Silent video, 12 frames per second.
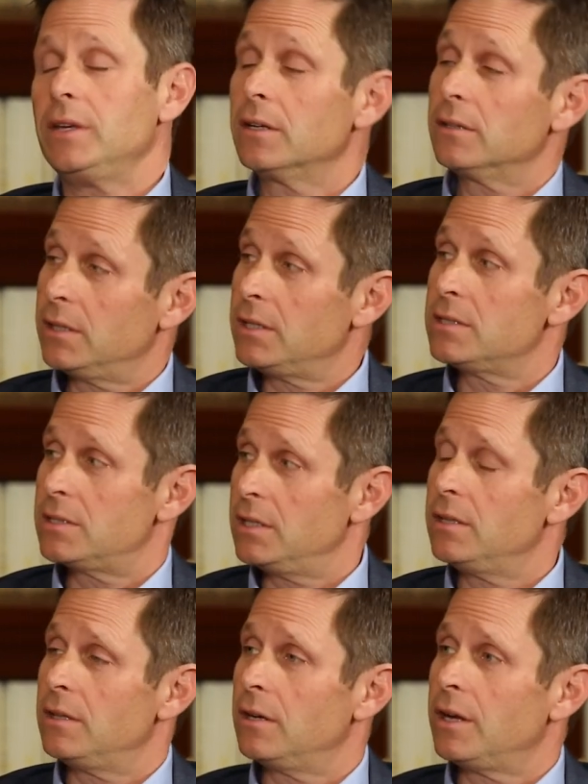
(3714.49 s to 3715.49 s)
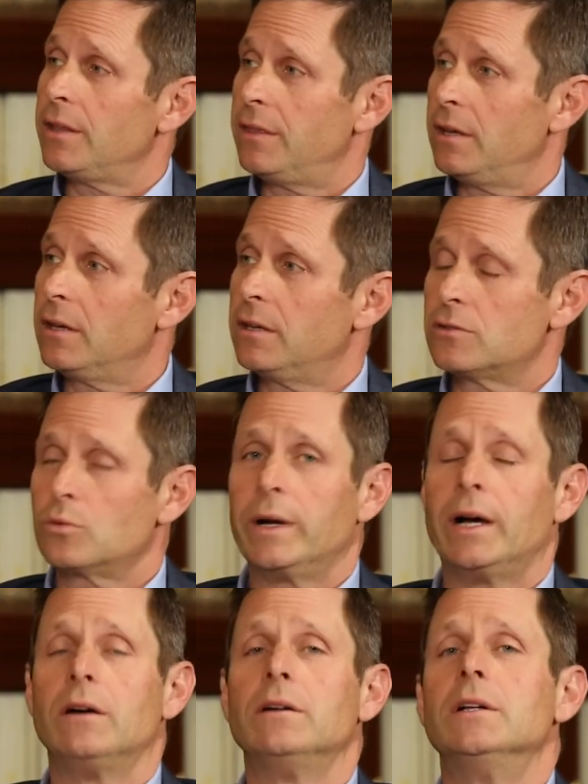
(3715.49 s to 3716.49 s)
Italy is in there, I think, yeah, as right.
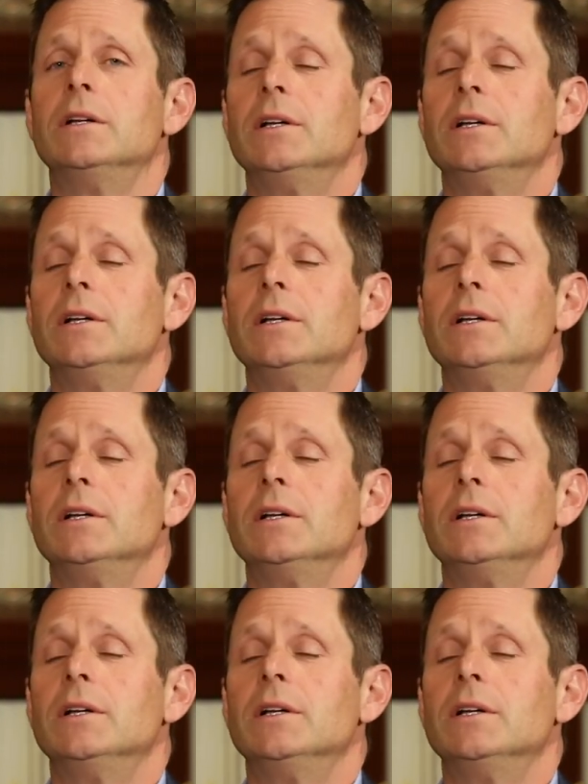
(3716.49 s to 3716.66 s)
well.